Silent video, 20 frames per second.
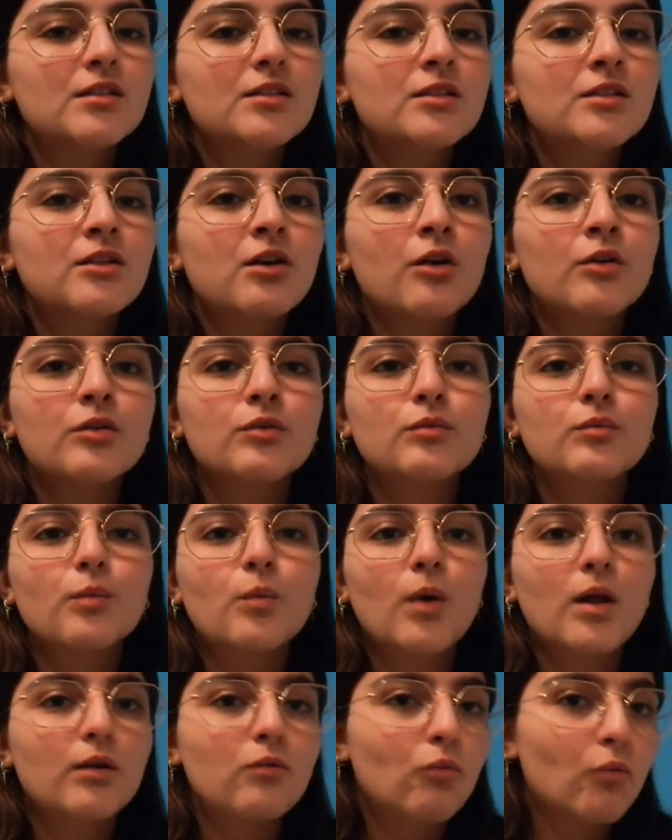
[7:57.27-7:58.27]
not
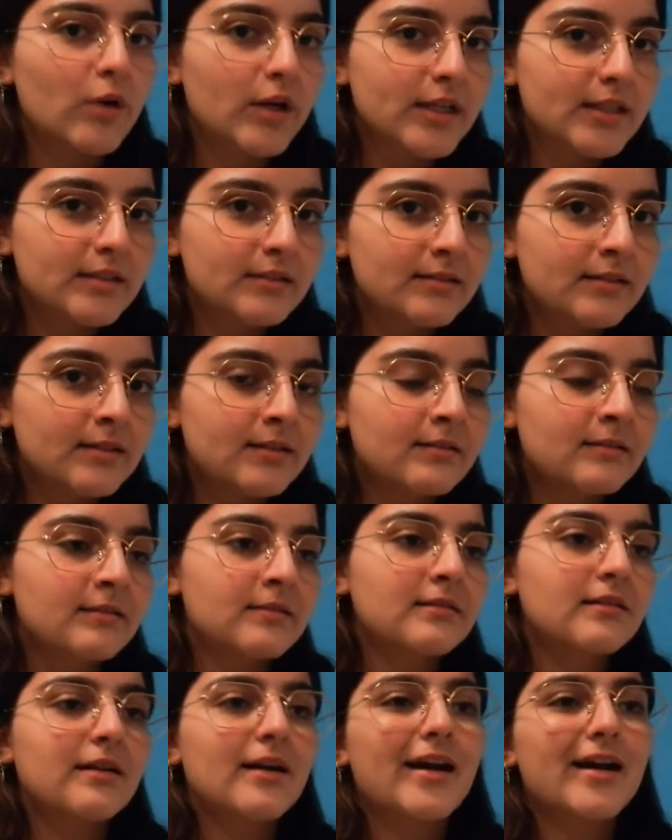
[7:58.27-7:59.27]
well
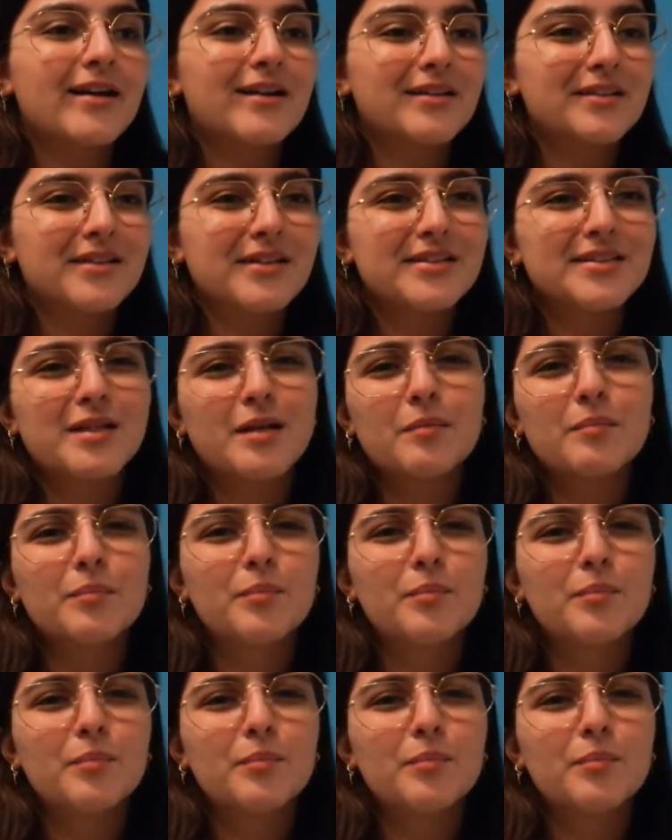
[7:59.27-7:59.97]
written, the characters